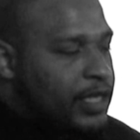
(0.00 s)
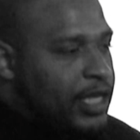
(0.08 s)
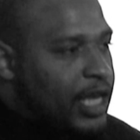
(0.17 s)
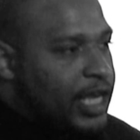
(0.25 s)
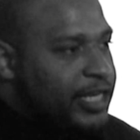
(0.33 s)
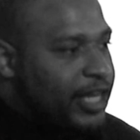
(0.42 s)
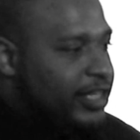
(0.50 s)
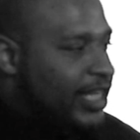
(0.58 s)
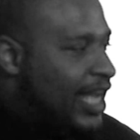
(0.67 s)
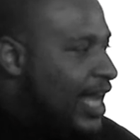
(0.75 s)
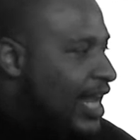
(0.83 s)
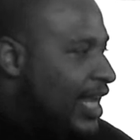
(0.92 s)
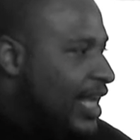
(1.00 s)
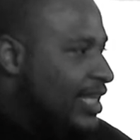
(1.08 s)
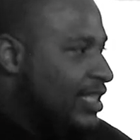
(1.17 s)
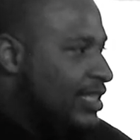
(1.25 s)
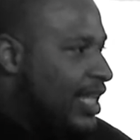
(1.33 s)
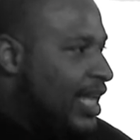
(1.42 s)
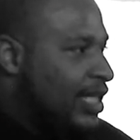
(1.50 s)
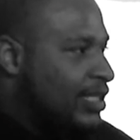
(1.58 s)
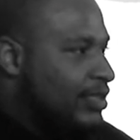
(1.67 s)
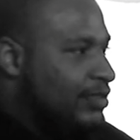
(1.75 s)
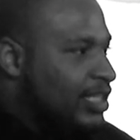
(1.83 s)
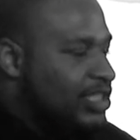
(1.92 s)
another guy I like to
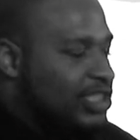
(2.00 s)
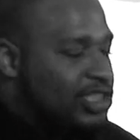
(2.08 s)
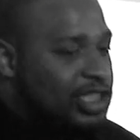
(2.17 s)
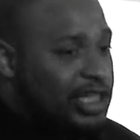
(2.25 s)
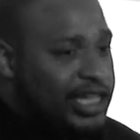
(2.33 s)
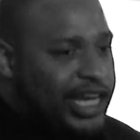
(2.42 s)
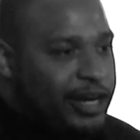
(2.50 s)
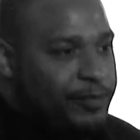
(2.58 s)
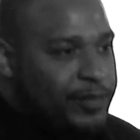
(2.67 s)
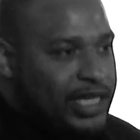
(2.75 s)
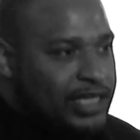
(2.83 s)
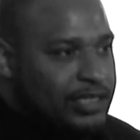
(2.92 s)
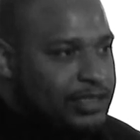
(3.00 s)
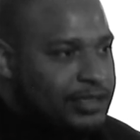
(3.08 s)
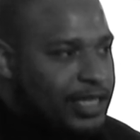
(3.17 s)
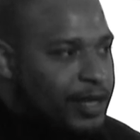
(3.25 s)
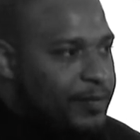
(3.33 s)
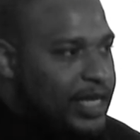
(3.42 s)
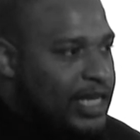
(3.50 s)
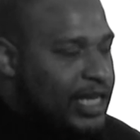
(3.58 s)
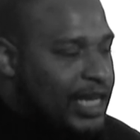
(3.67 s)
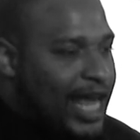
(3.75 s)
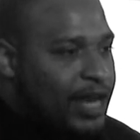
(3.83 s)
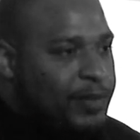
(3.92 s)
thank that just took care of me. I mean,
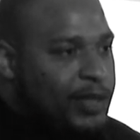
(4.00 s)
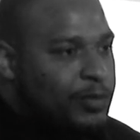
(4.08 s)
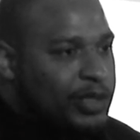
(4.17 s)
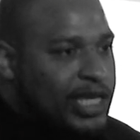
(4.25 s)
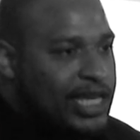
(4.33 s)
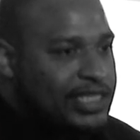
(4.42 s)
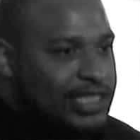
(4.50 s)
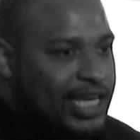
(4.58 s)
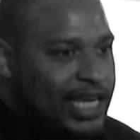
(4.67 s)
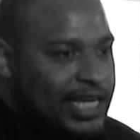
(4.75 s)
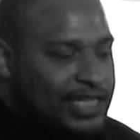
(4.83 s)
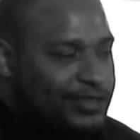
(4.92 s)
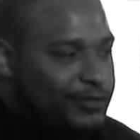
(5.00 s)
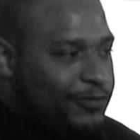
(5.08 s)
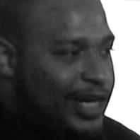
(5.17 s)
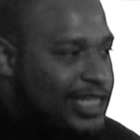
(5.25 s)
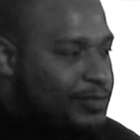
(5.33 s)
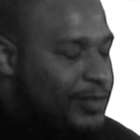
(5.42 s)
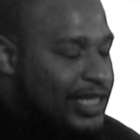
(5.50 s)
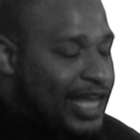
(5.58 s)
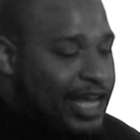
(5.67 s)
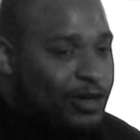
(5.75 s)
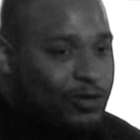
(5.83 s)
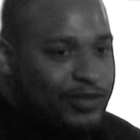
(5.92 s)
a lot of people can't say it. As a freshman,
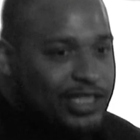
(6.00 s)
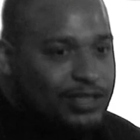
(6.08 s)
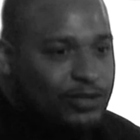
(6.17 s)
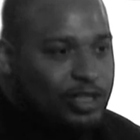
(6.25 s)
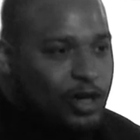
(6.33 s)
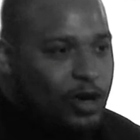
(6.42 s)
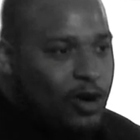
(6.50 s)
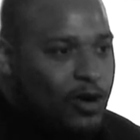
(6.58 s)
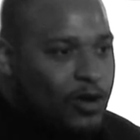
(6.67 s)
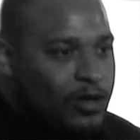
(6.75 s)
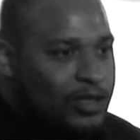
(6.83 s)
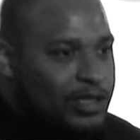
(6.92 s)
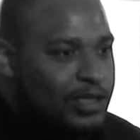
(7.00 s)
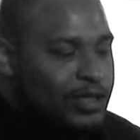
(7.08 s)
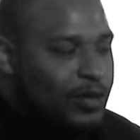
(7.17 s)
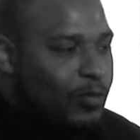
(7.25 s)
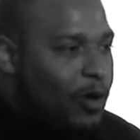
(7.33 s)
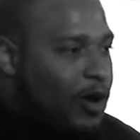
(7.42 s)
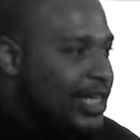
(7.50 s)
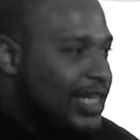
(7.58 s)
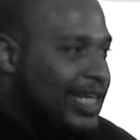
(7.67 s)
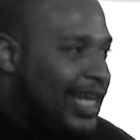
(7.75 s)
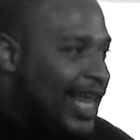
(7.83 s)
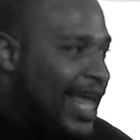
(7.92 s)
I don't really recall walking
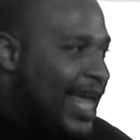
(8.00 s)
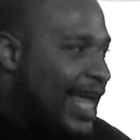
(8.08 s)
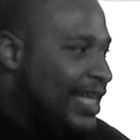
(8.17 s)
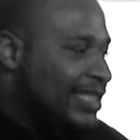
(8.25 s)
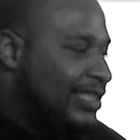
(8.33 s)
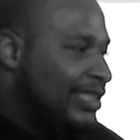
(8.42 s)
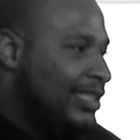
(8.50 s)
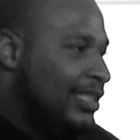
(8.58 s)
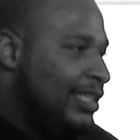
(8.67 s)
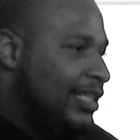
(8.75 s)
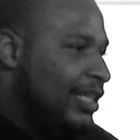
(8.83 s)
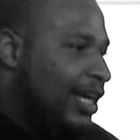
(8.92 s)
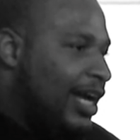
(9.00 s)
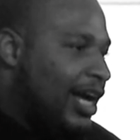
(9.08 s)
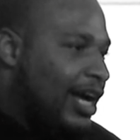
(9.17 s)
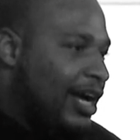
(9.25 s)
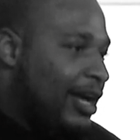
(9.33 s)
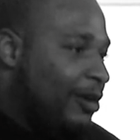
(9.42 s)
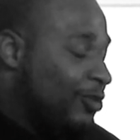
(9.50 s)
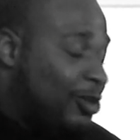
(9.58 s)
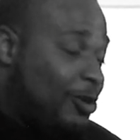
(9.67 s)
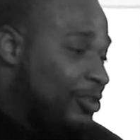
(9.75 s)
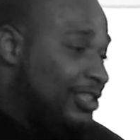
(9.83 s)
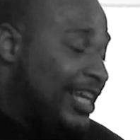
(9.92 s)
to class. I don't
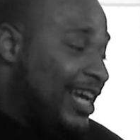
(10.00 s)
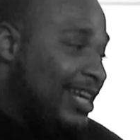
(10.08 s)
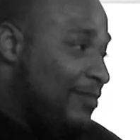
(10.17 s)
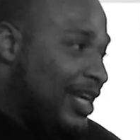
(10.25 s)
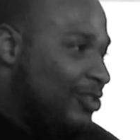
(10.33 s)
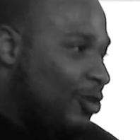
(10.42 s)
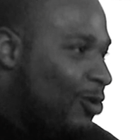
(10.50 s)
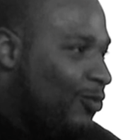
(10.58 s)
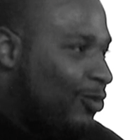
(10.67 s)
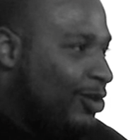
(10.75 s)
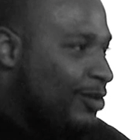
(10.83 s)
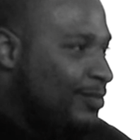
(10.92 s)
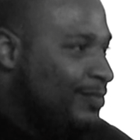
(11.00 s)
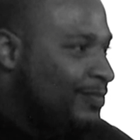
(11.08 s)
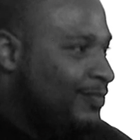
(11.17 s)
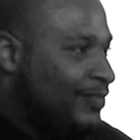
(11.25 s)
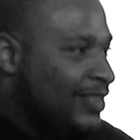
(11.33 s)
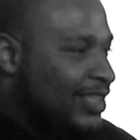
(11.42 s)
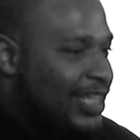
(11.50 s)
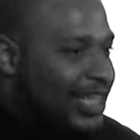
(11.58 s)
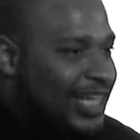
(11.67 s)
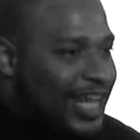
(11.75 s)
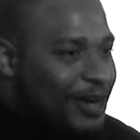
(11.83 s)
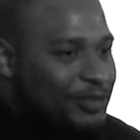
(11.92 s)
recall staying in my dorm room.
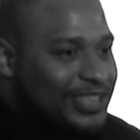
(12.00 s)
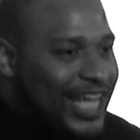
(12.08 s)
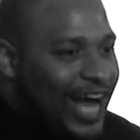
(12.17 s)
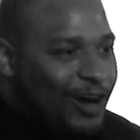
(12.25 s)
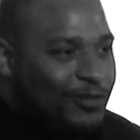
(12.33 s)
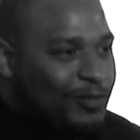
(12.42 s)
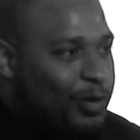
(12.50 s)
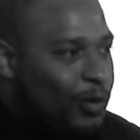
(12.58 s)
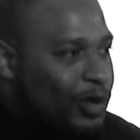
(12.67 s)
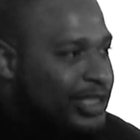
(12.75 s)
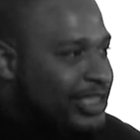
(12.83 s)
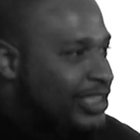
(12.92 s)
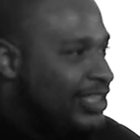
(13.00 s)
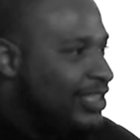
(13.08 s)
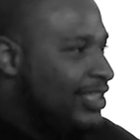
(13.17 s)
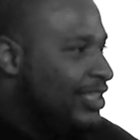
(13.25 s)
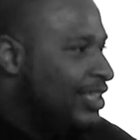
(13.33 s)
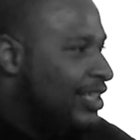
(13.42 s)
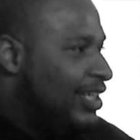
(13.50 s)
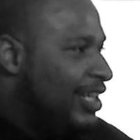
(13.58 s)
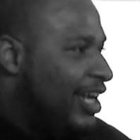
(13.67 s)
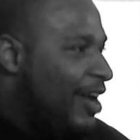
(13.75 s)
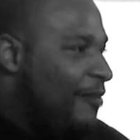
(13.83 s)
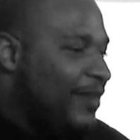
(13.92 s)
And that was Alvin Porch.
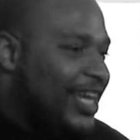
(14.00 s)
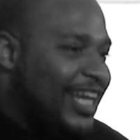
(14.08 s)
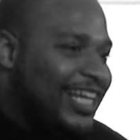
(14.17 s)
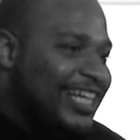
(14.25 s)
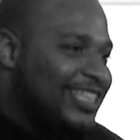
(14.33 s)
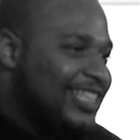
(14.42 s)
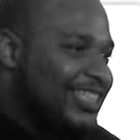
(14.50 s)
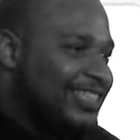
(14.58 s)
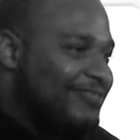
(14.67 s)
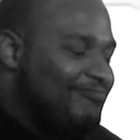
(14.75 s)
I mean, he just